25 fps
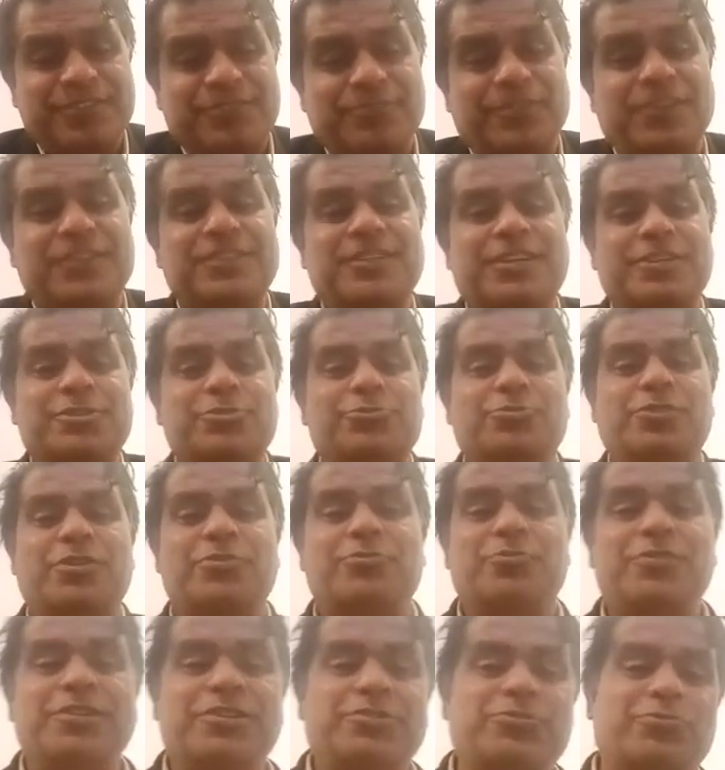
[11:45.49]
Why not you are
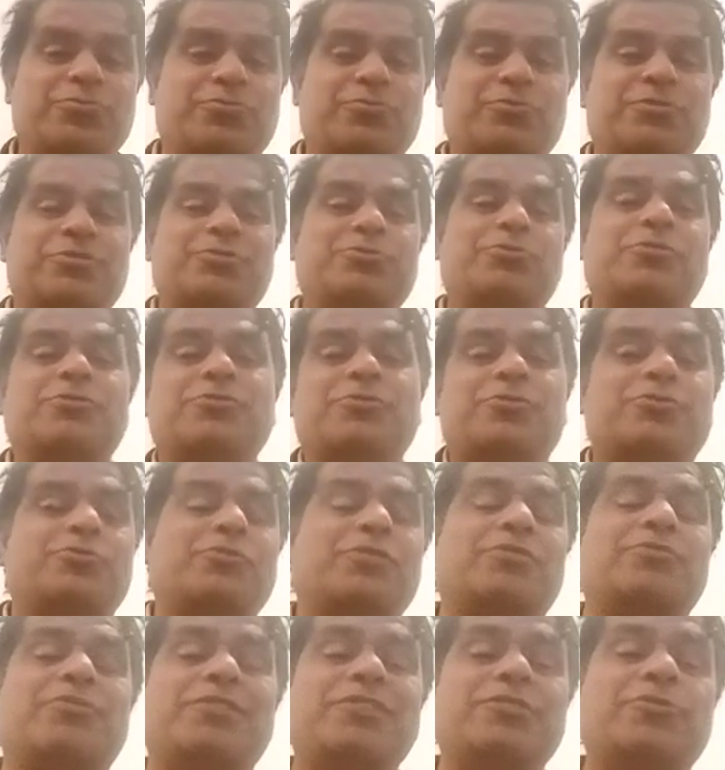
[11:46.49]
going
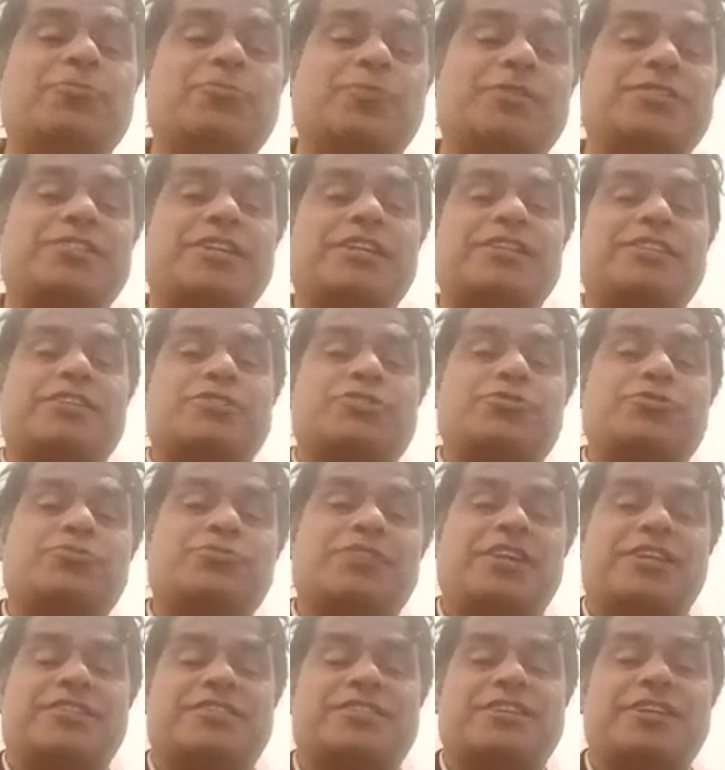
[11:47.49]
to present the
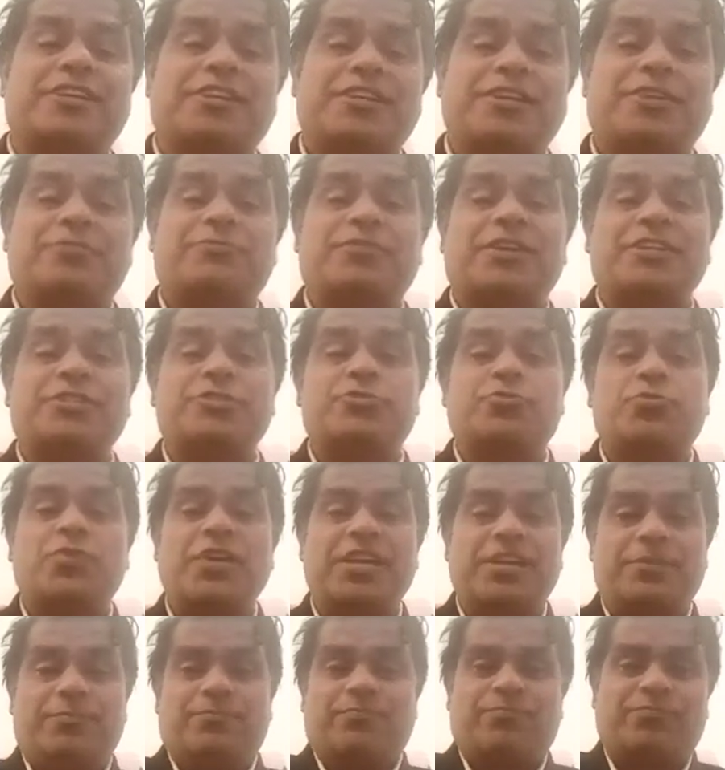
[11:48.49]
students in right
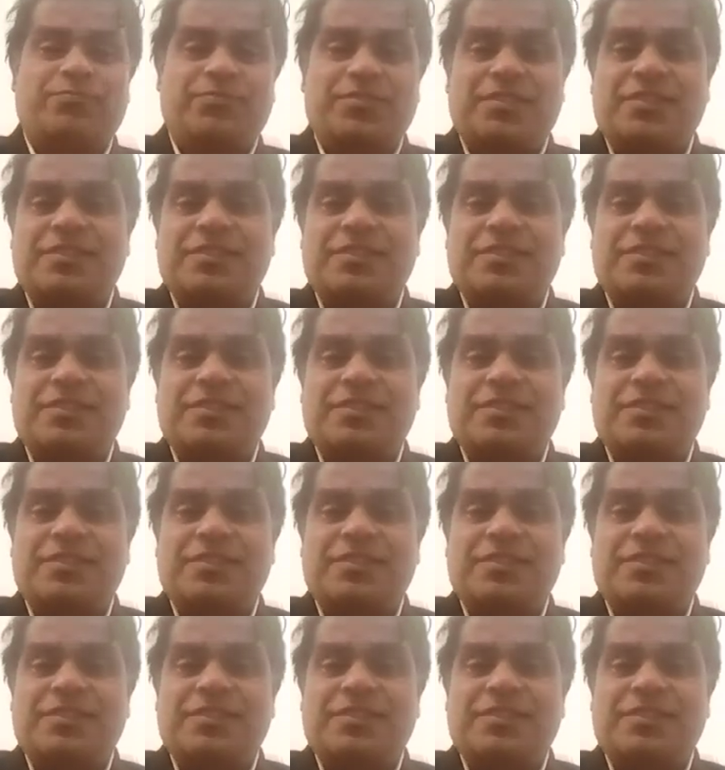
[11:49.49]
way?